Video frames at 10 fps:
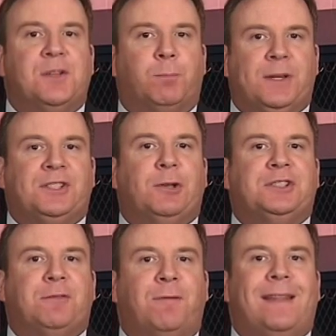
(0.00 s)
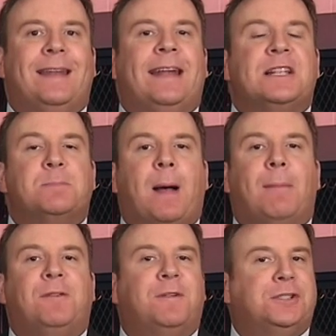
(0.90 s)
as the Briscoes defended against
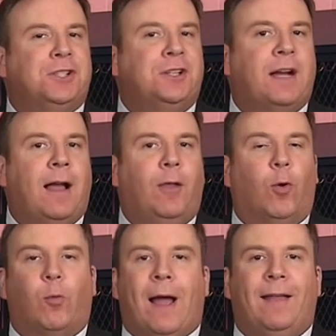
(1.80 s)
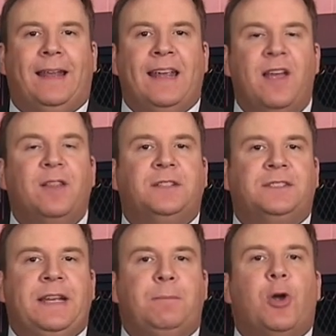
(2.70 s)
Bobby Fish and Kyle O'Reilly, the
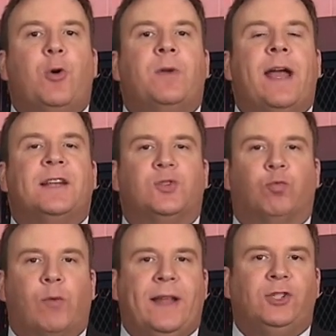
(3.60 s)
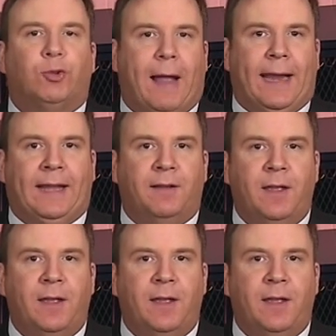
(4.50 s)
team known as Red Dragon.